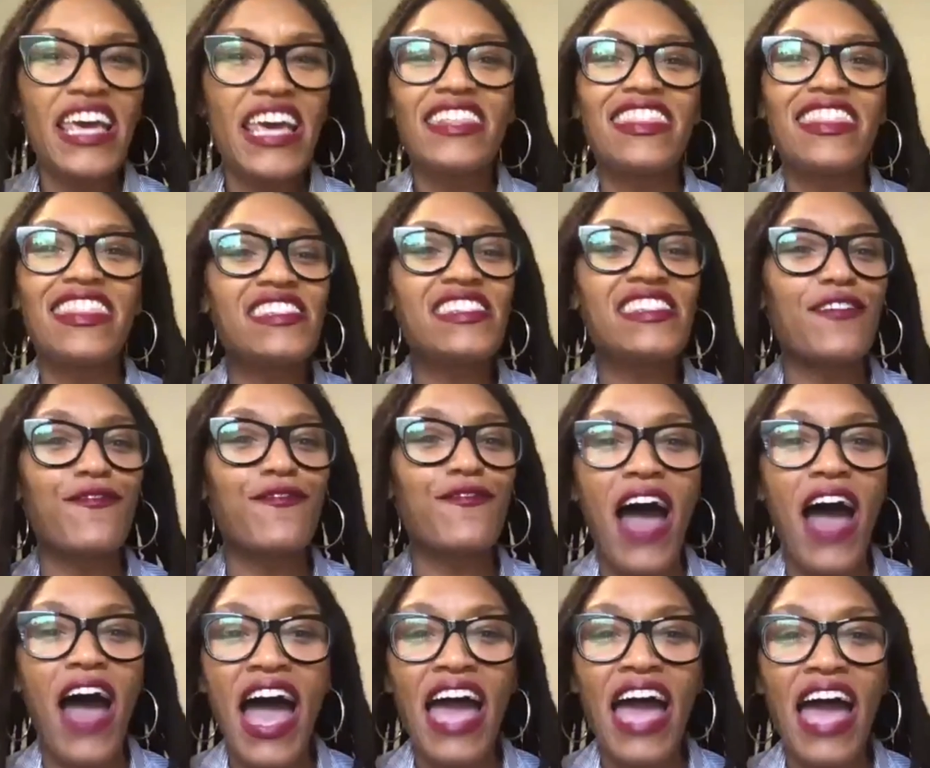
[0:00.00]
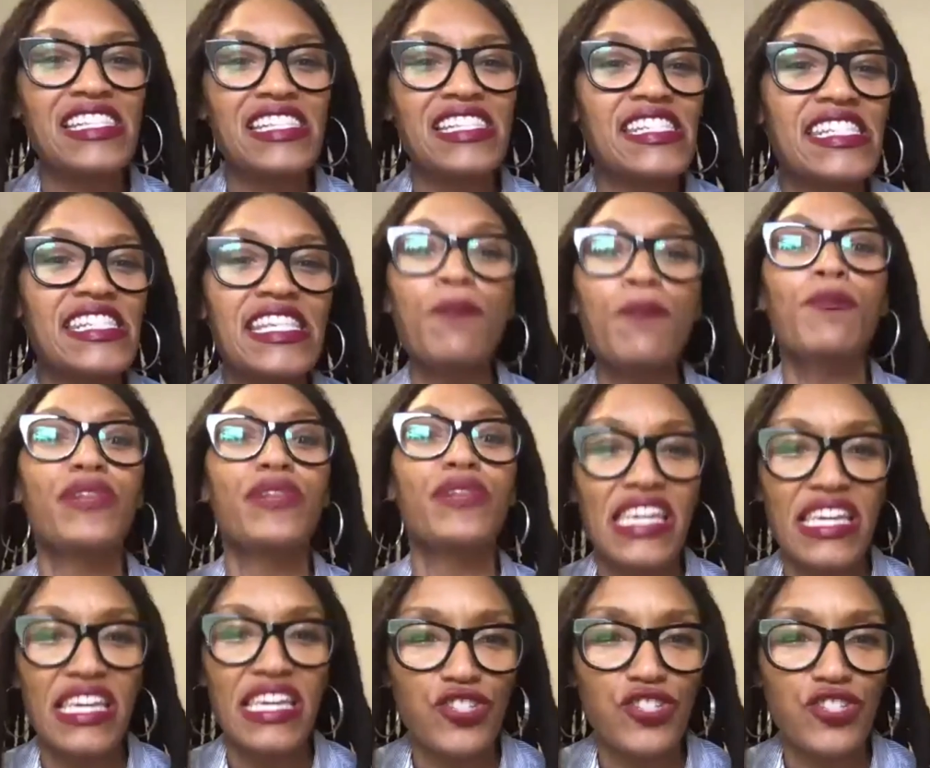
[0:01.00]
this divine
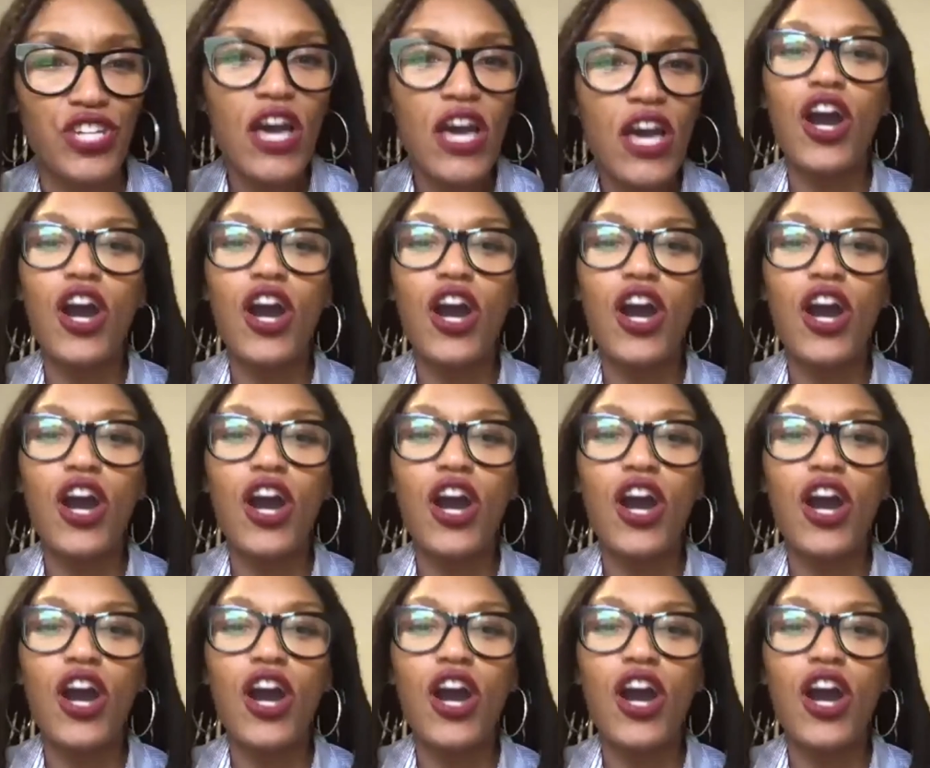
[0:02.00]
assemblage,